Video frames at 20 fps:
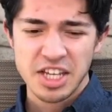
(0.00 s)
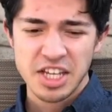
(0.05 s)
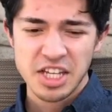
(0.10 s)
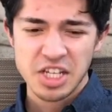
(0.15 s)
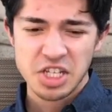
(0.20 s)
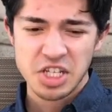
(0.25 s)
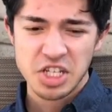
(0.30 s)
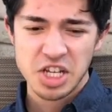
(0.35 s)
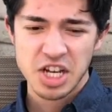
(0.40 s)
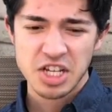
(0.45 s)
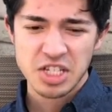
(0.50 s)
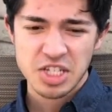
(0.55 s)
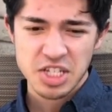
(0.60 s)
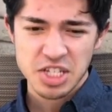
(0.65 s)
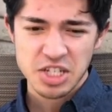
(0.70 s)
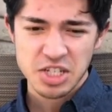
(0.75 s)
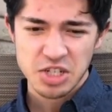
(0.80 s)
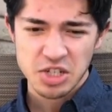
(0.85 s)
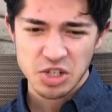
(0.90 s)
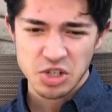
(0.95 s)
he
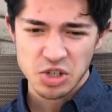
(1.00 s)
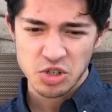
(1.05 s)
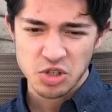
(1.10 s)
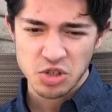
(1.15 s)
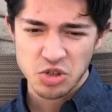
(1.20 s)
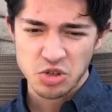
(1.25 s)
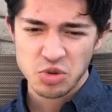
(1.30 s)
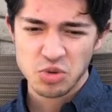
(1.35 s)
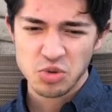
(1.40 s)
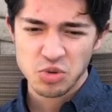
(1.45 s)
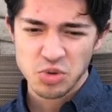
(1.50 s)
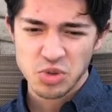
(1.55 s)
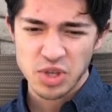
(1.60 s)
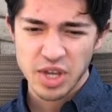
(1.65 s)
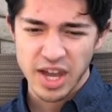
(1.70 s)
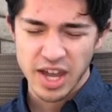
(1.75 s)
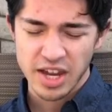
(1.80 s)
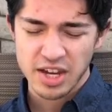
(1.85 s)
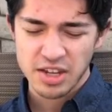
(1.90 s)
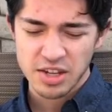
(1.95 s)
doesn't use
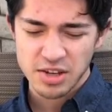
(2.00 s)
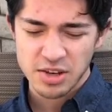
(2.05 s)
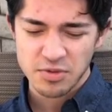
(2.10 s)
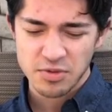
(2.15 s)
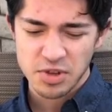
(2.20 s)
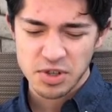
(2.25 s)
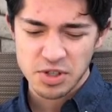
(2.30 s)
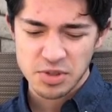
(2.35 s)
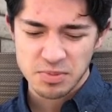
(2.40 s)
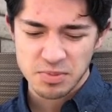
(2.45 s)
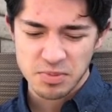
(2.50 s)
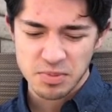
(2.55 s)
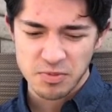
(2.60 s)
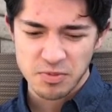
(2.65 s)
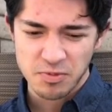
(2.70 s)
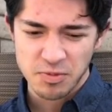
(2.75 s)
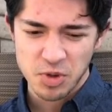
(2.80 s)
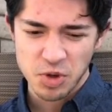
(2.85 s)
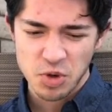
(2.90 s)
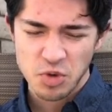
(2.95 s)
any of his
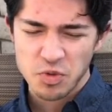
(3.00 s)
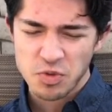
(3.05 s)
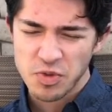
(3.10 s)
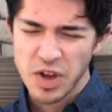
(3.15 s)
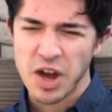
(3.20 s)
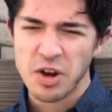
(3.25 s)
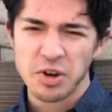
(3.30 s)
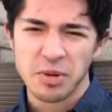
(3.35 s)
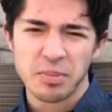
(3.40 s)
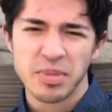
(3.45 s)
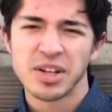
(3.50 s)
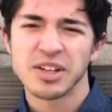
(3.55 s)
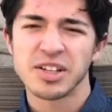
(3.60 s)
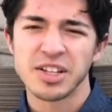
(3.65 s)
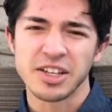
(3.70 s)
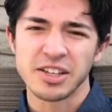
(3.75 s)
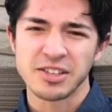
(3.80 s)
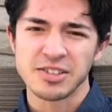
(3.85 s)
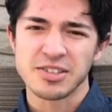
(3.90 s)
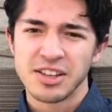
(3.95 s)
newfound
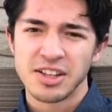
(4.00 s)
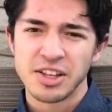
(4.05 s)
abilities.